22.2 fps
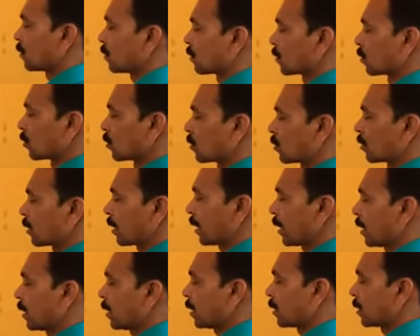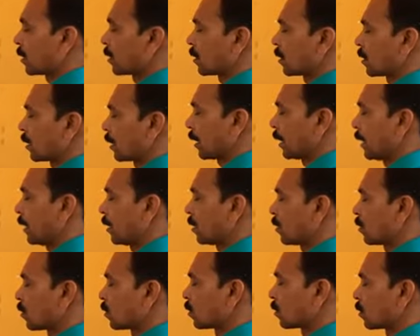root 3
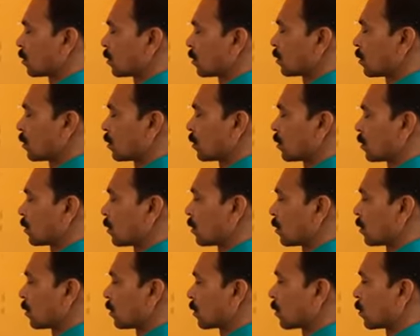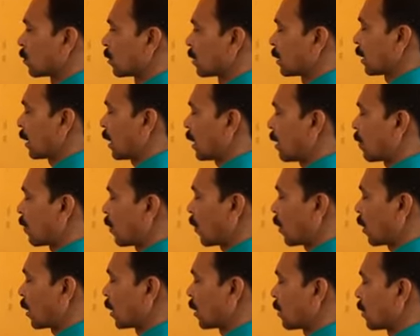into root 3
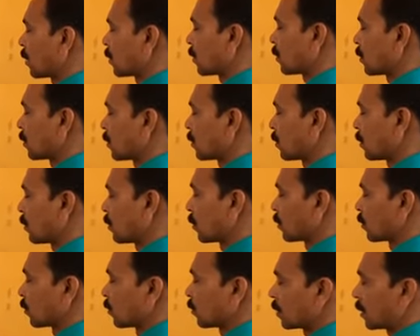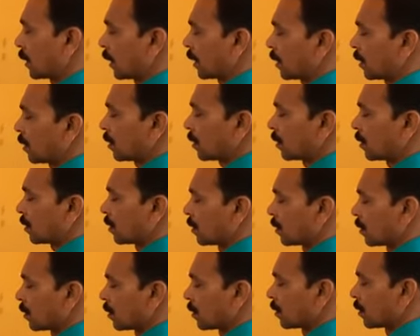upon root 3.
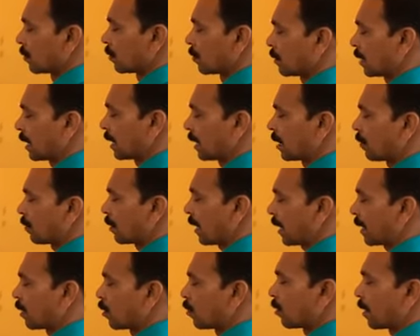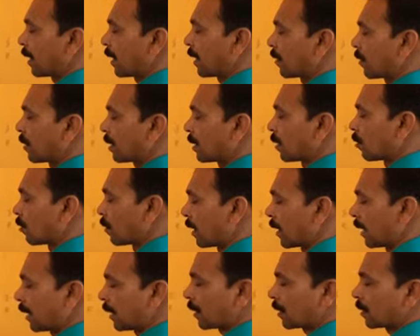Multiply numerator with
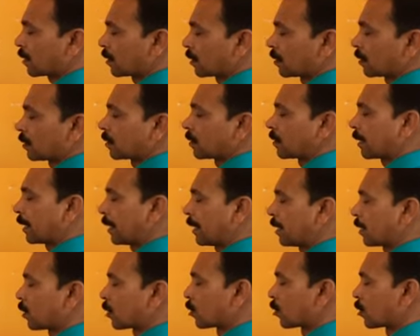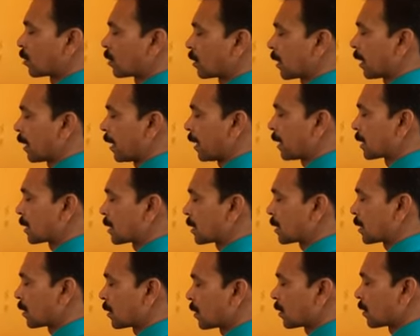numerator. 3 into root 3
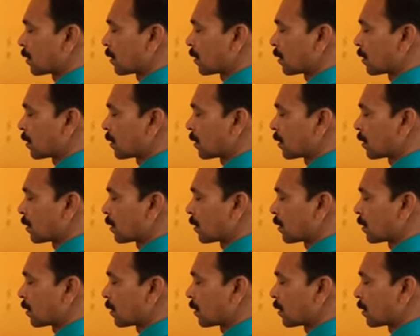is